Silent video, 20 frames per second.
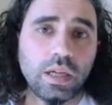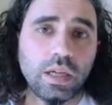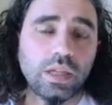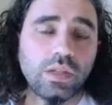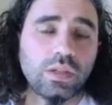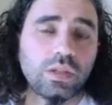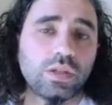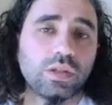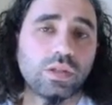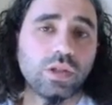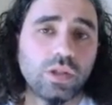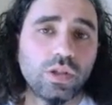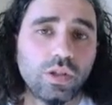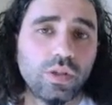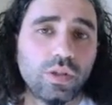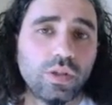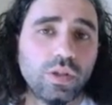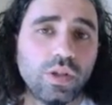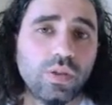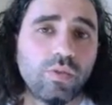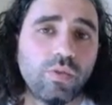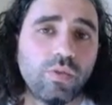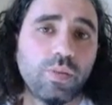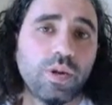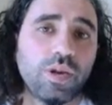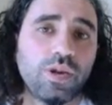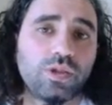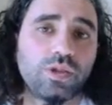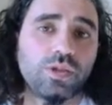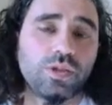it's good
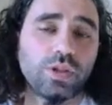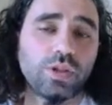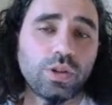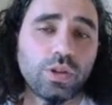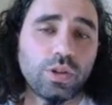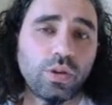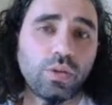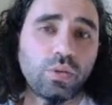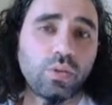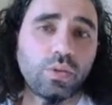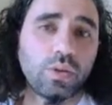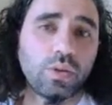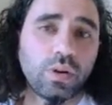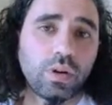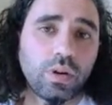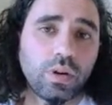information to know.